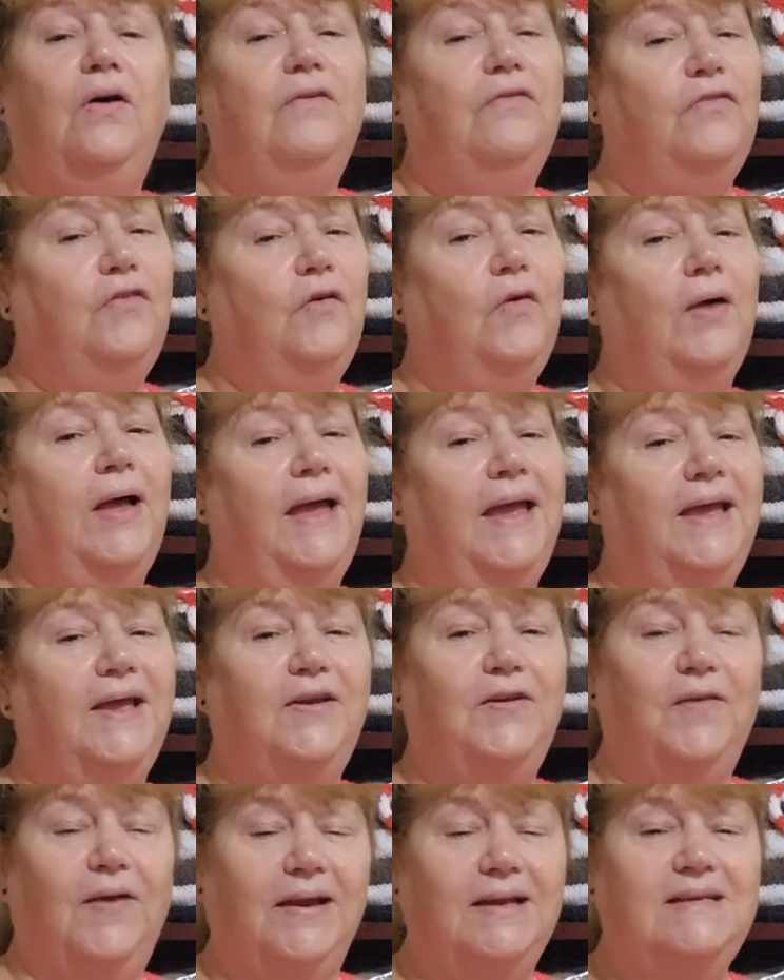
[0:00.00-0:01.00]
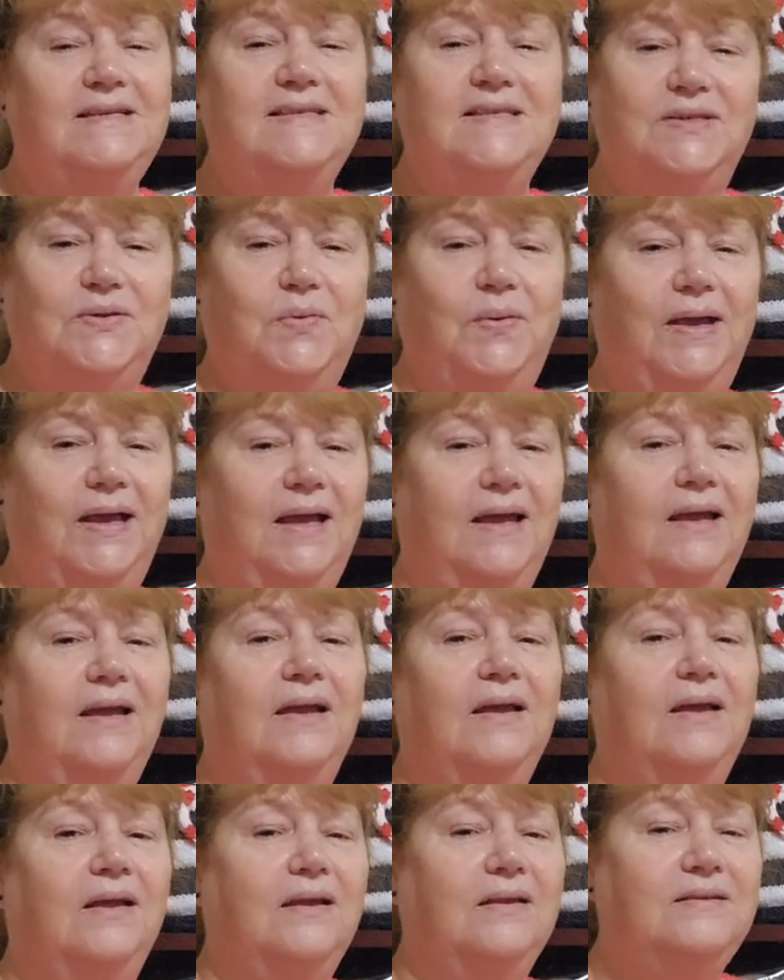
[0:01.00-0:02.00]
for a granny square
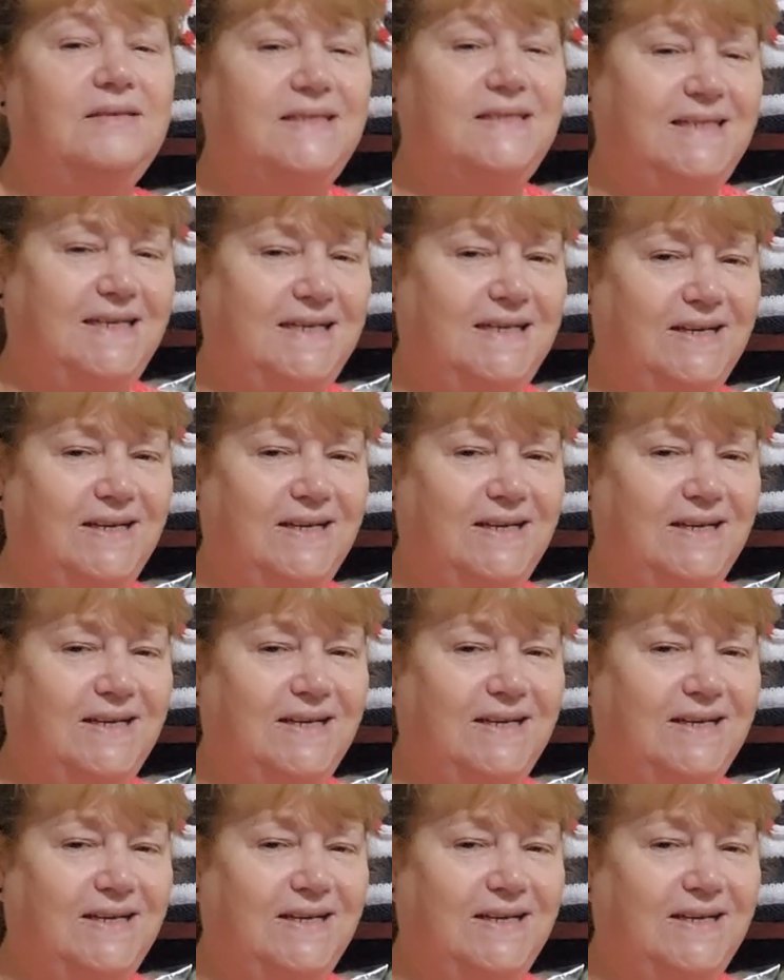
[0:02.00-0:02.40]
tea